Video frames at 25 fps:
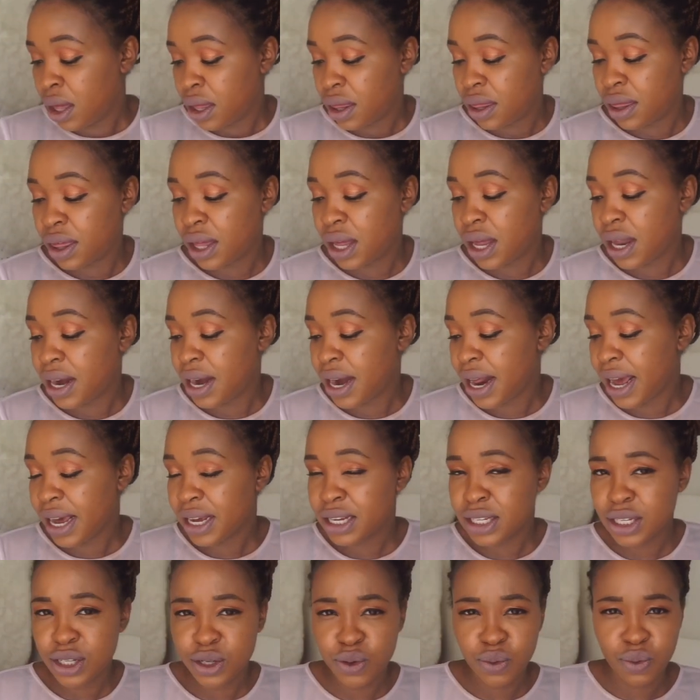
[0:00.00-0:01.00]
The
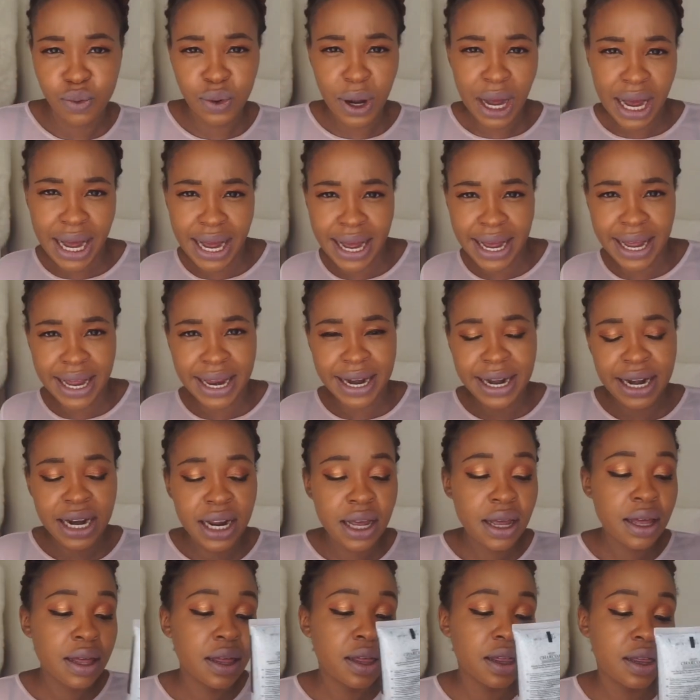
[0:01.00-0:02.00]
next one,
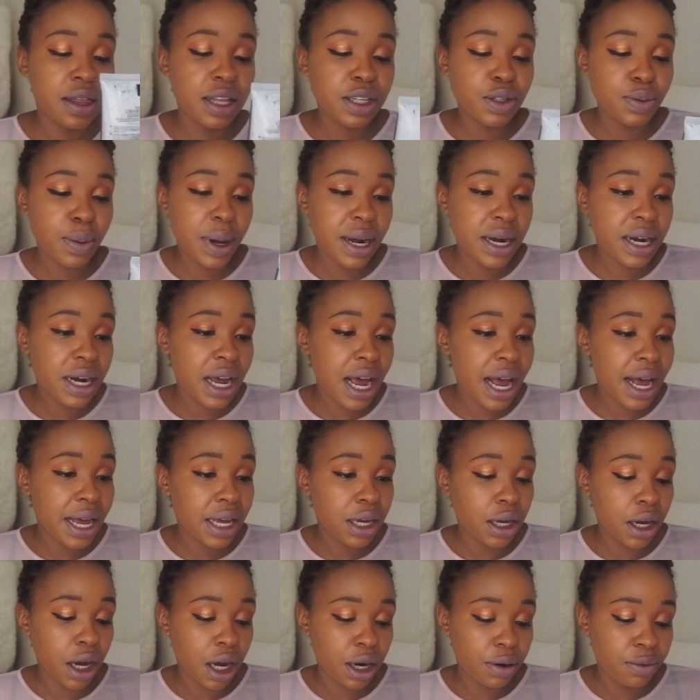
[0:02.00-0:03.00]
this one I
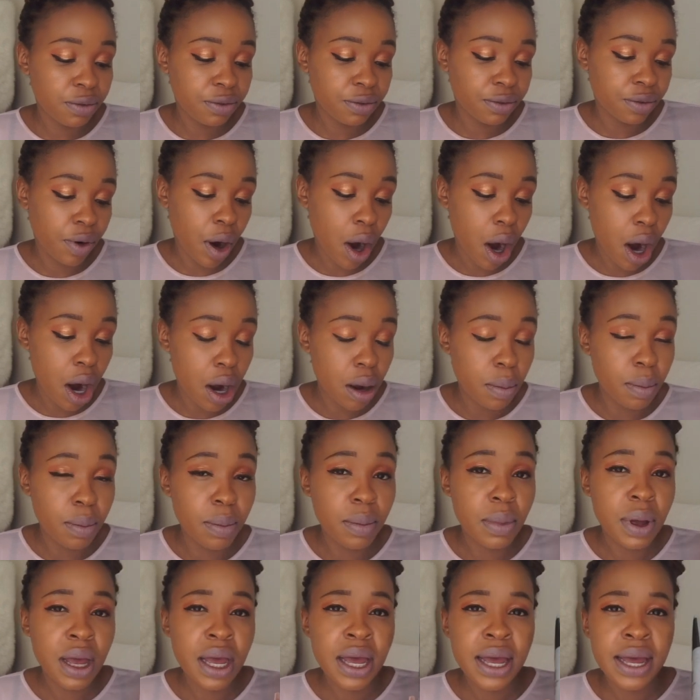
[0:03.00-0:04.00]
got from
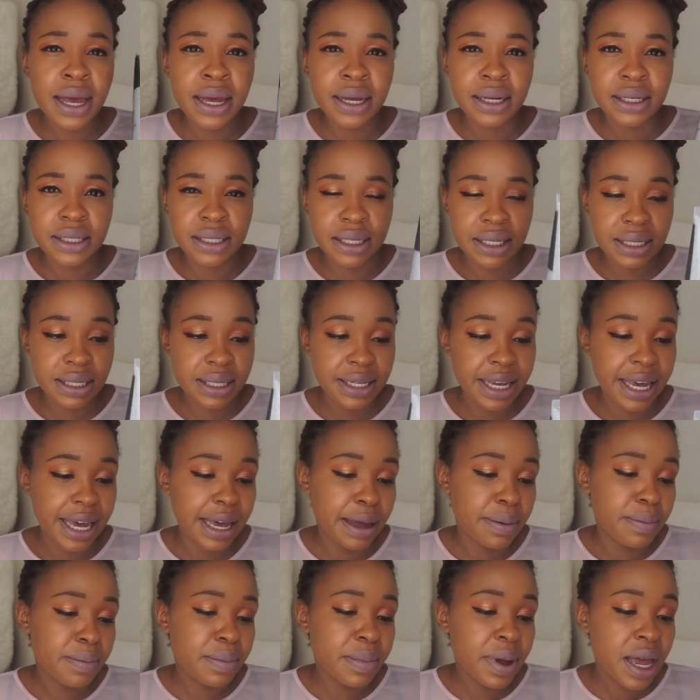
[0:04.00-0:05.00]

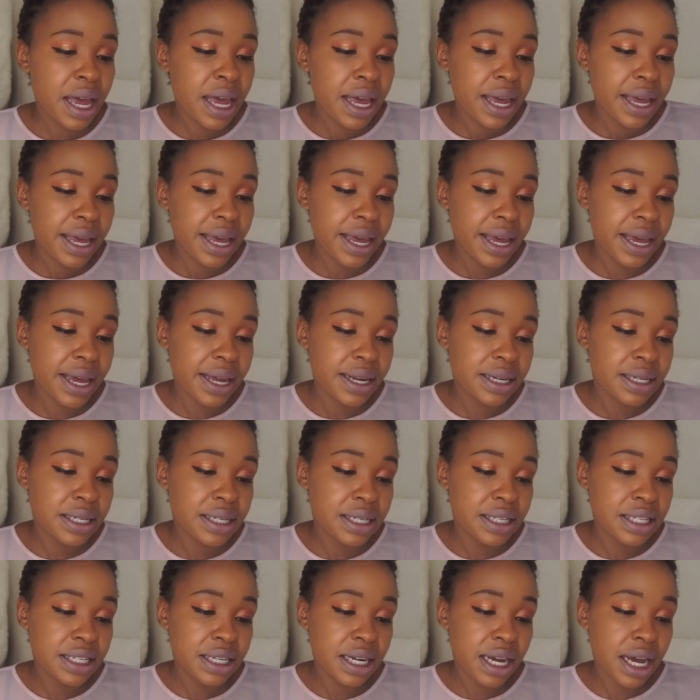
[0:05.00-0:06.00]
Dis-Chem.
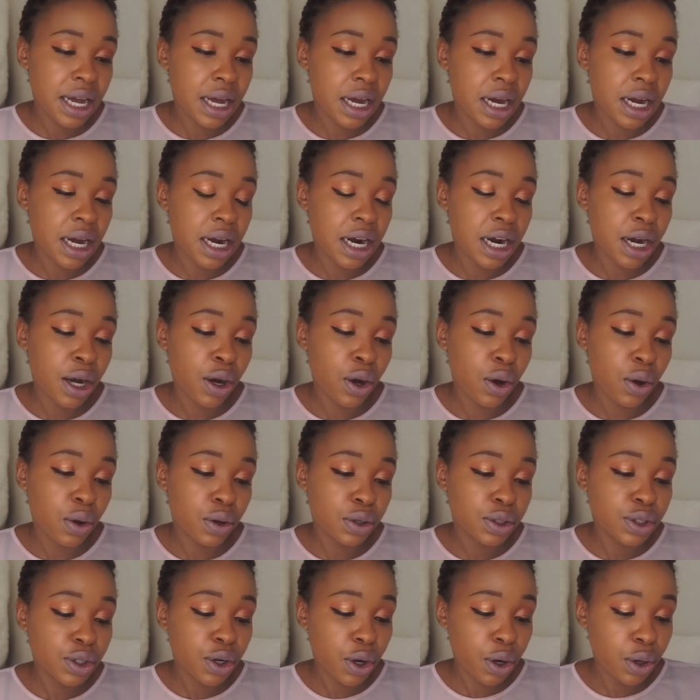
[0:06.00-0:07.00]
It's a
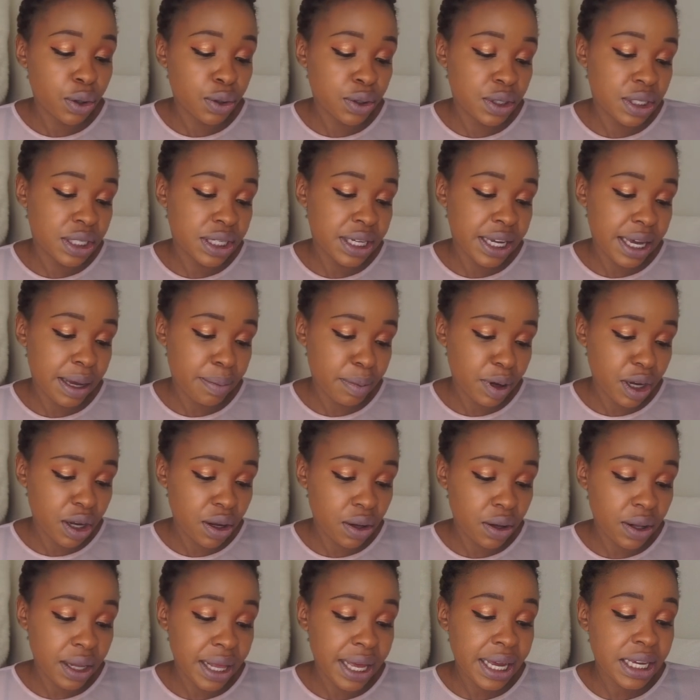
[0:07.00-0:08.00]
Gold Coast
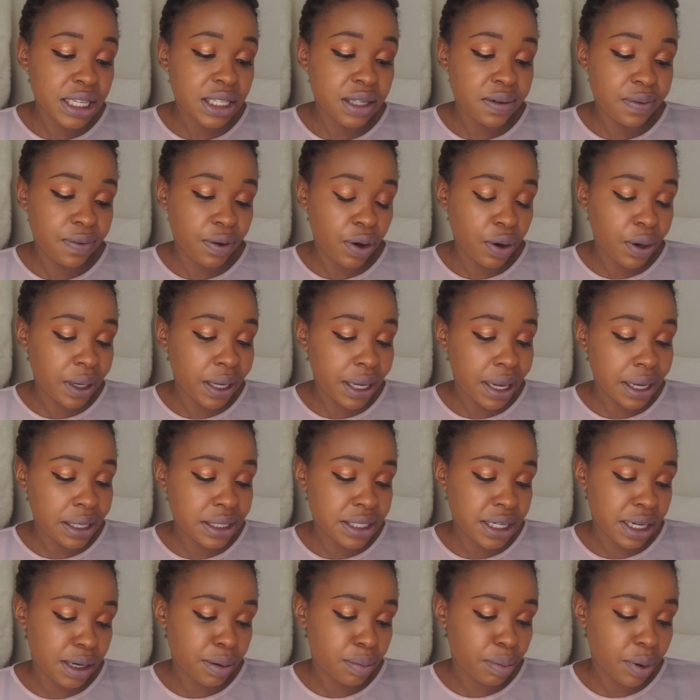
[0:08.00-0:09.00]
chemical
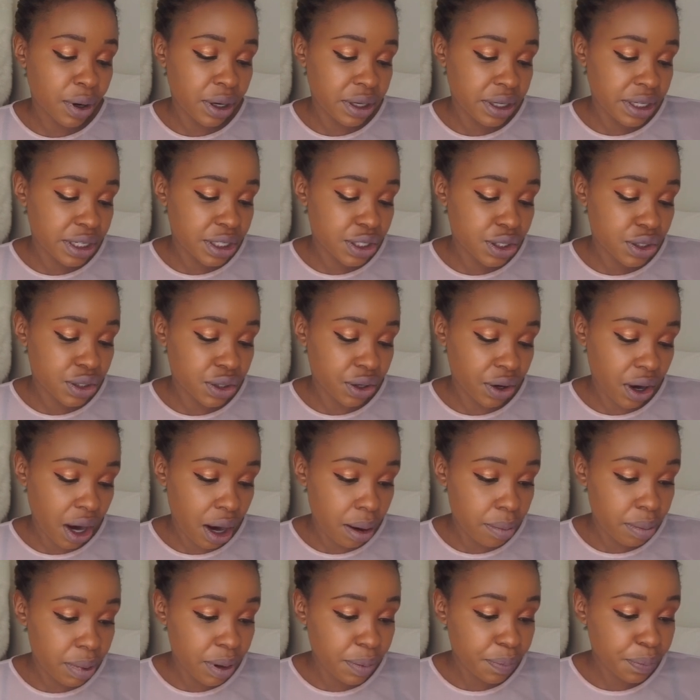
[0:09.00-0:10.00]
exfoliating body
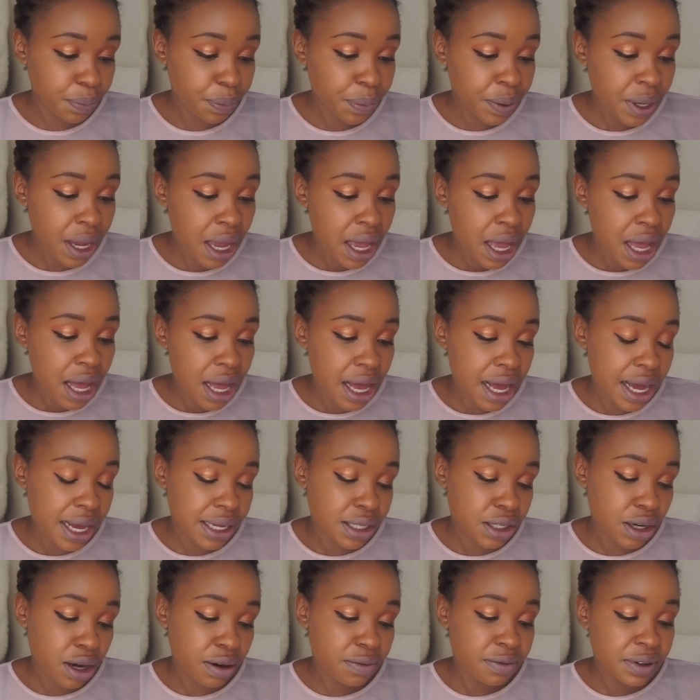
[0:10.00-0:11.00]
scrub.
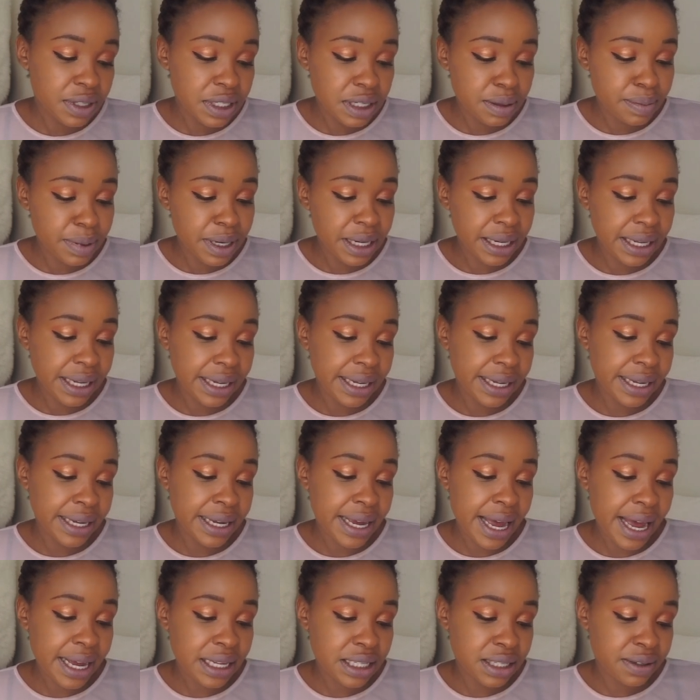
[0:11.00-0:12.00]
It's got vitamin
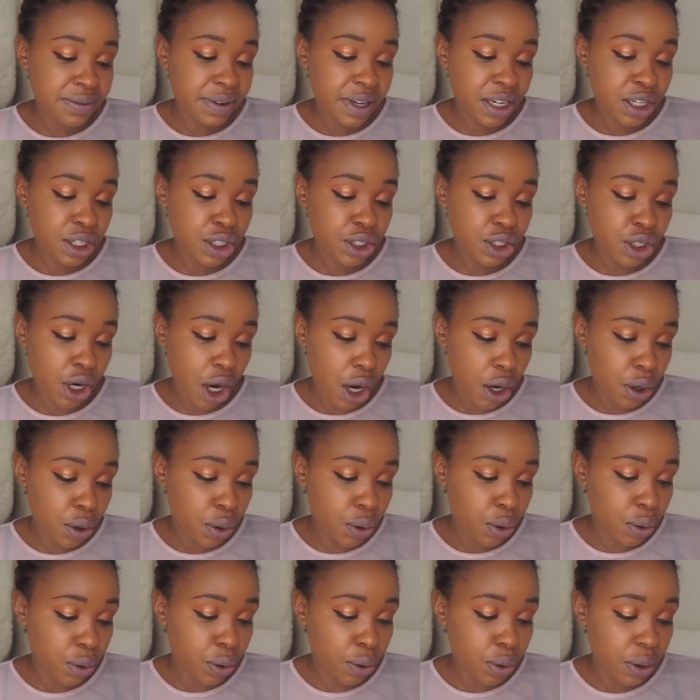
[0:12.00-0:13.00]
E, activated
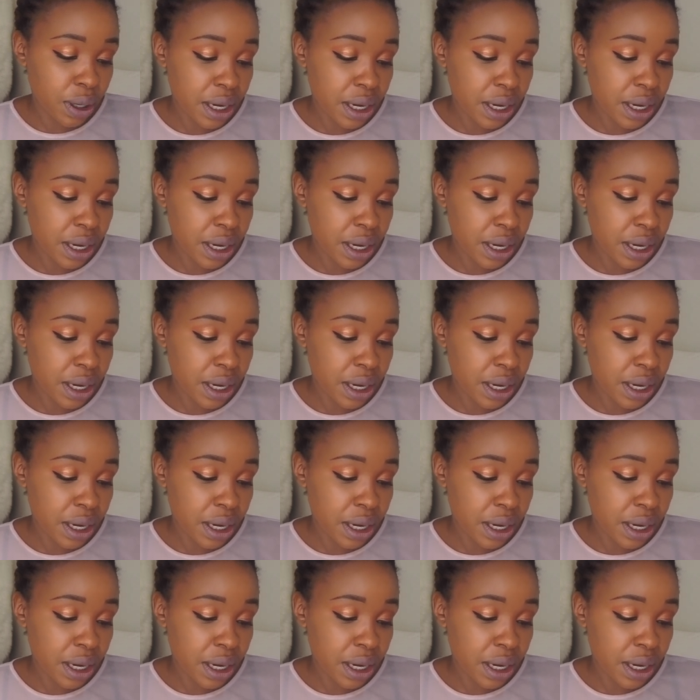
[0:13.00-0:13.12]
charcoal.